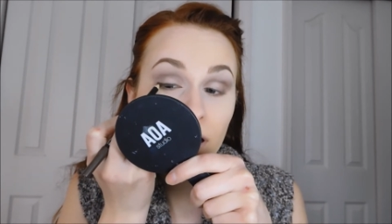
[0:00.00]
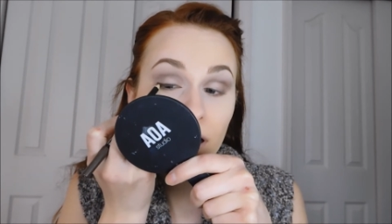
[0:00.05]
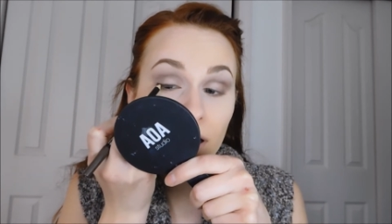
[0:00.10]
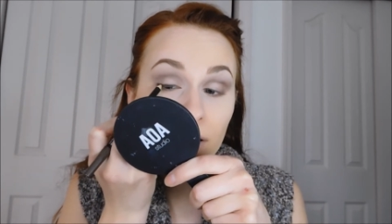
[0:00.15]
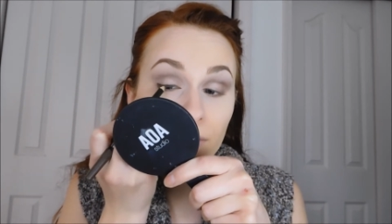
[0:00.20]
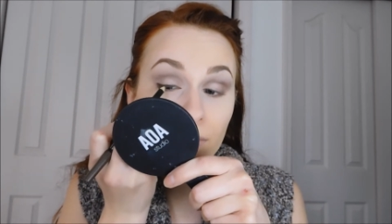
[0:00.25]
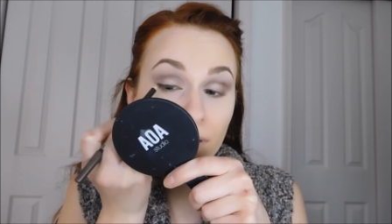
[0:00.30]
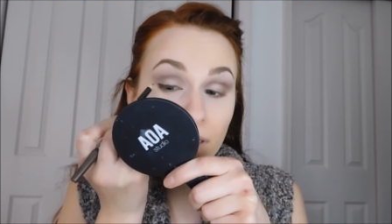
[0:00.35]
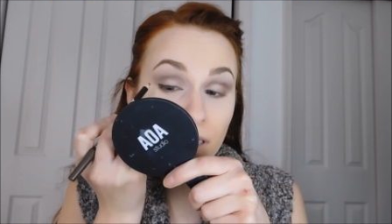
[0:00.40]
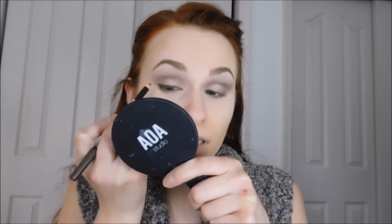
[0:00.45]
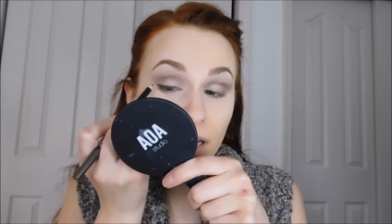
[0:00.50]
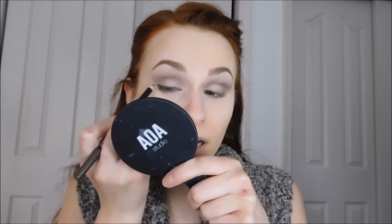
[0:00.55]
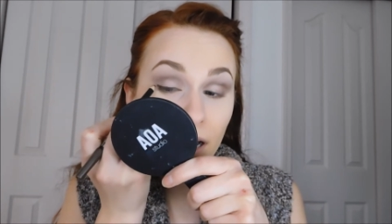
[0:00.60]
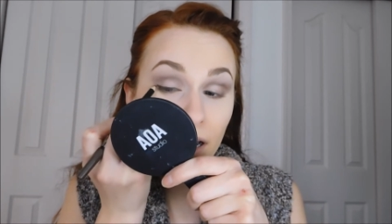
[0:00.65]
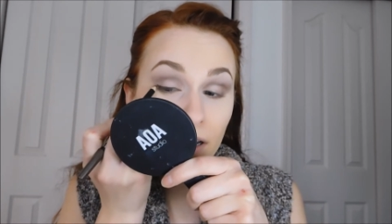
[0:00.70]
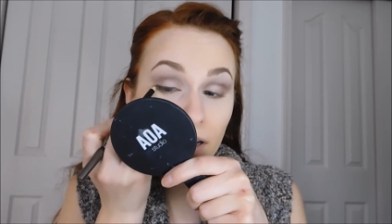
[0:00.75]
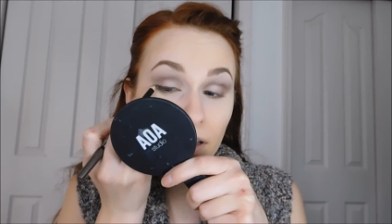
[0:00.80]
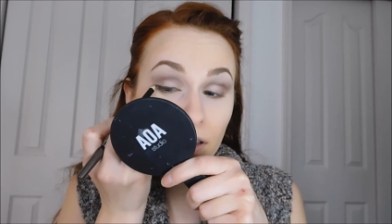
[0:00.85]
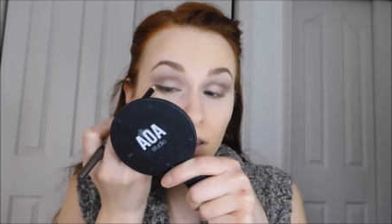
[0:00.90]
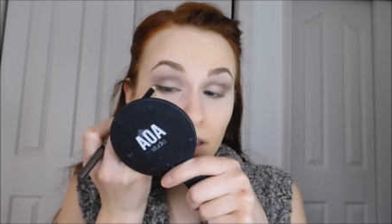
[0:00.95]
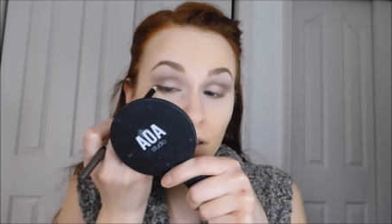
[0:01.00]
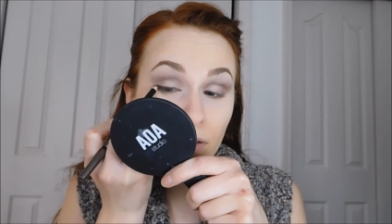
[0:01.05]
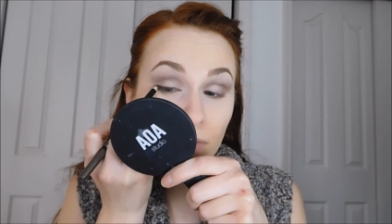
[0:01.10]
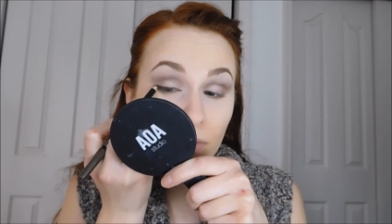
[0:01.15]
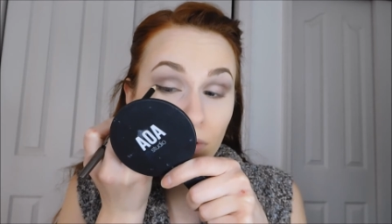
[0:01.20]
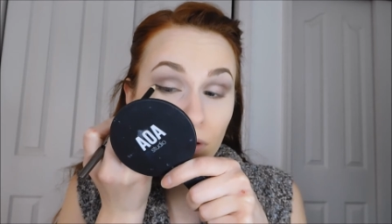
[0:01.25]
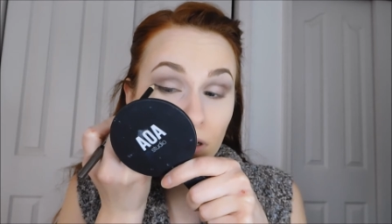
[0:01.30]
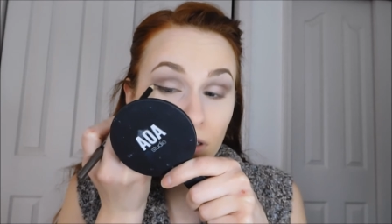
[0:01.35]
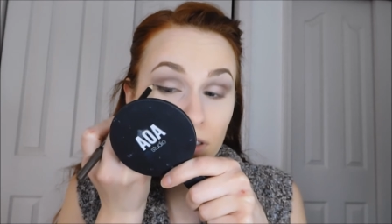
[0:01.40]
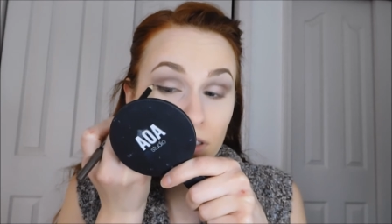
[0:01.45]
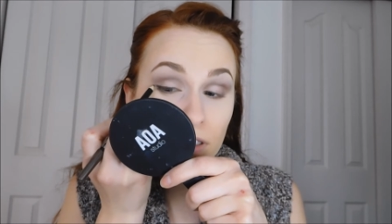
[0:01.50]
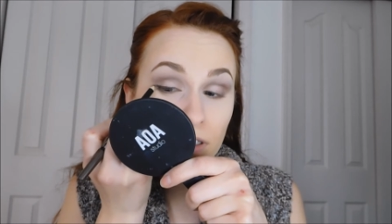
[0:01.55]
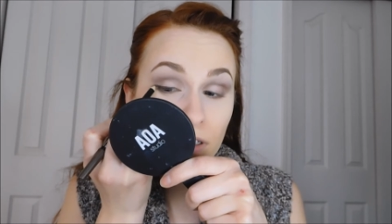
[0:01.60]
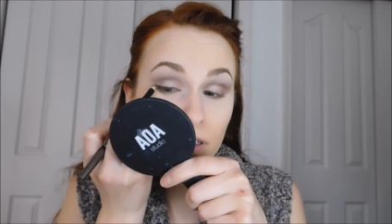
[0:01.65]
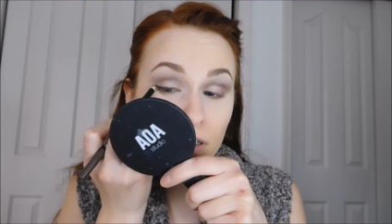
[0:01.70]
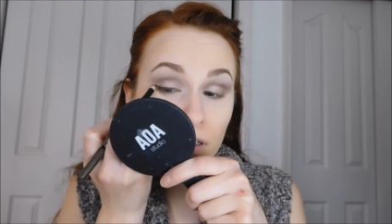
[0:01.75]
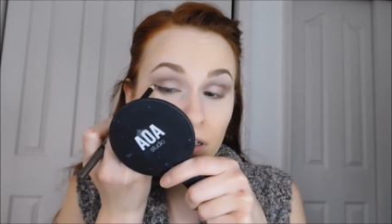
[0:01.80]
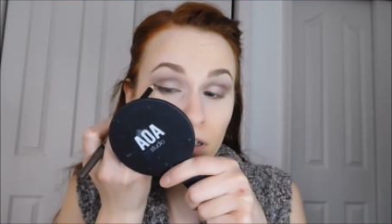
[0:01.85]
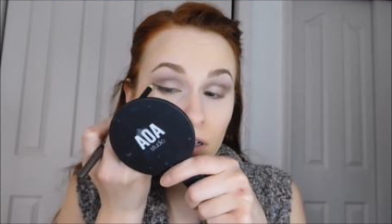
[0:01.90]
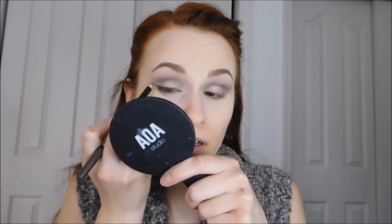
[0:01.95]
I really had the worst
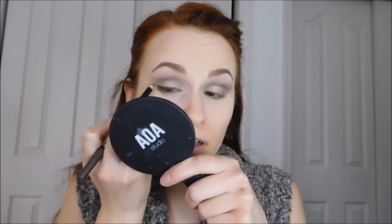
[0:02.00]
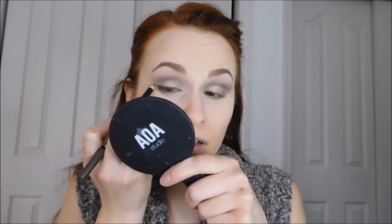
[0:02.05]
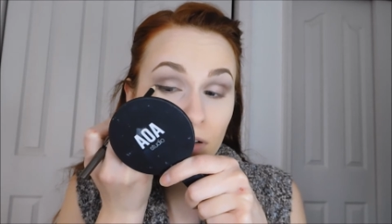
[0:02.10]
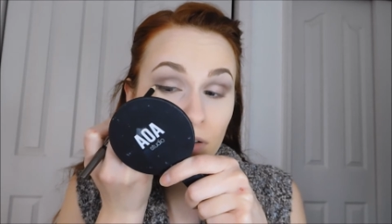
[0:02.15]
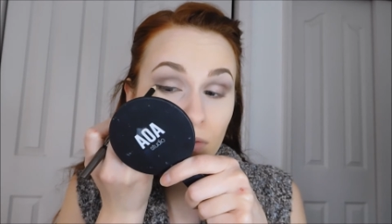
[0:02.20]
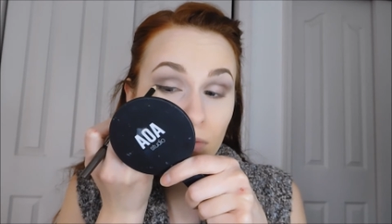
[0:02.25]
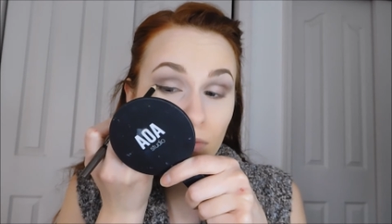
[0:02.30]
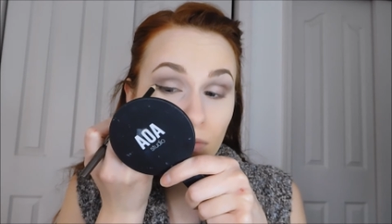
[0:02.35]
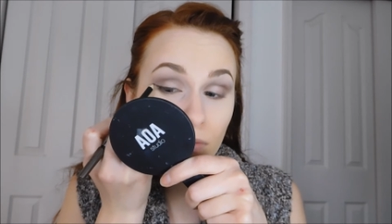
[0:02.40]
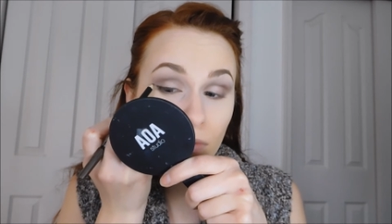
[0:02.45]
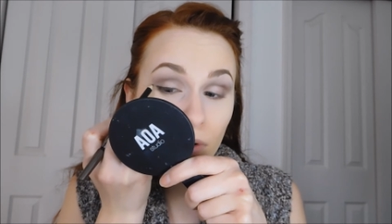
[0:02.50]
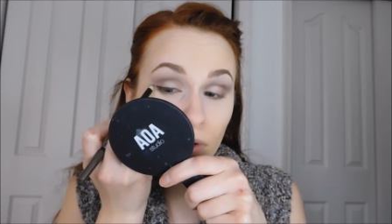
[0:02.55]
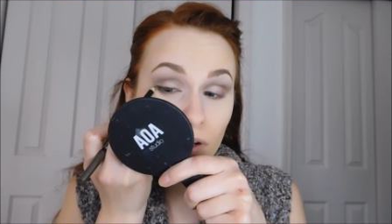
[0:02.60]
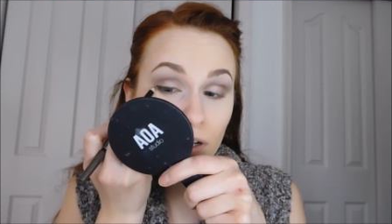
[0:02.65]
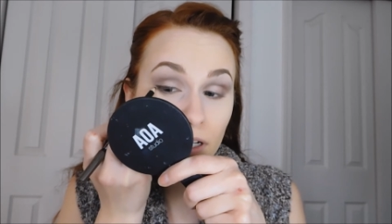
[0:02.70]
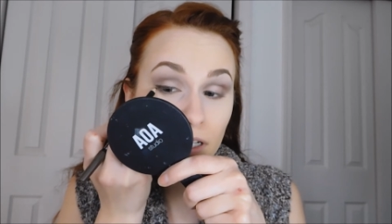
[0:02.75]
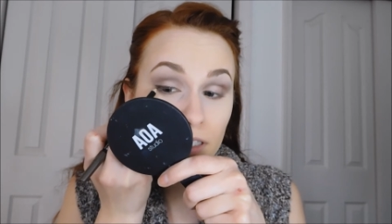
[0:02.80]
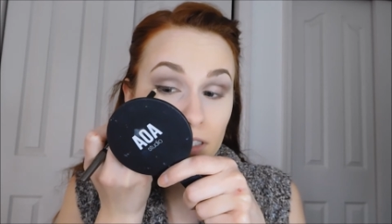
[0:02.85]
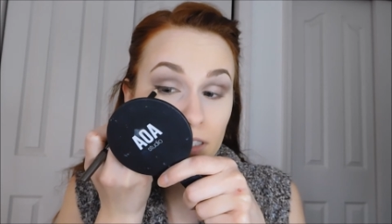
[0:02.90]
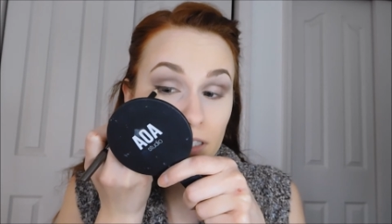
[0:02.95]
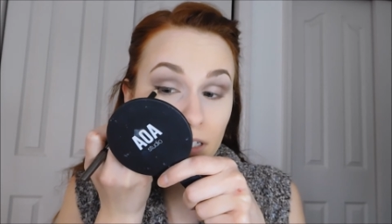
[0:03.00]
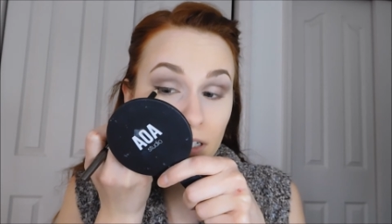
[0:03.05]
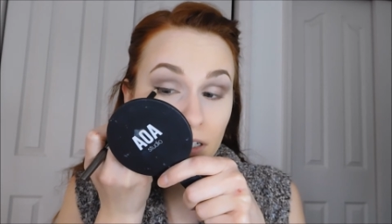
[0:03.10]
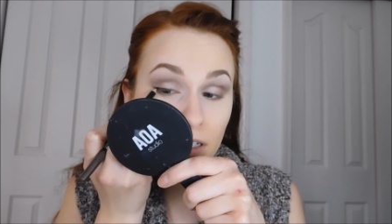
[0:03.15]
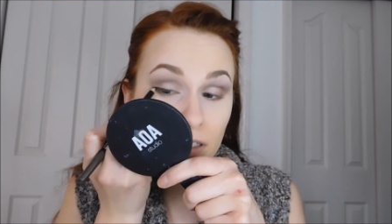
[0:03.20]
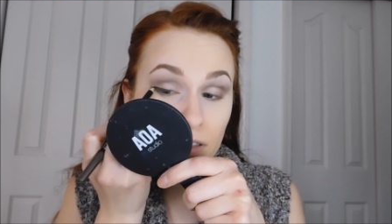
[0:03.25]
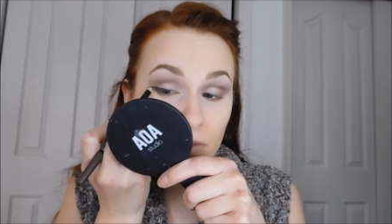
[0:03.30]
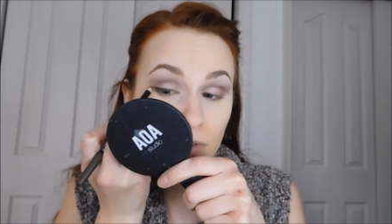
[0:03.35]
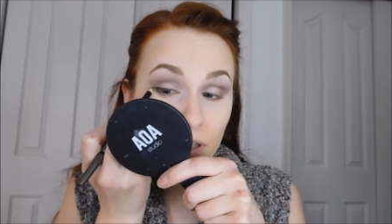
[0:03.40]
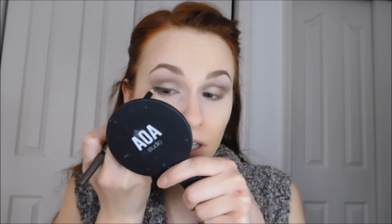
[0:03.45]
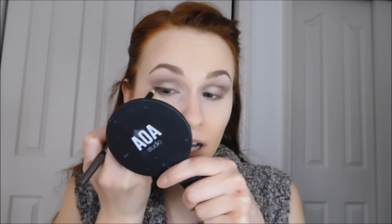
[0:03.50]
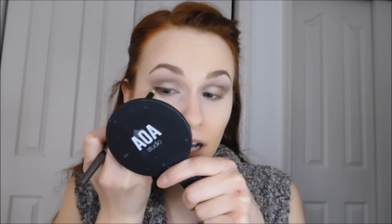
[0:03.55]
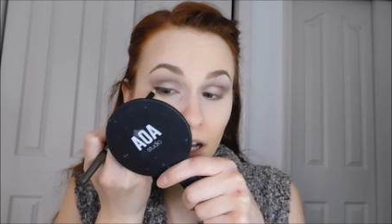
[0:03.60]
morning sickness with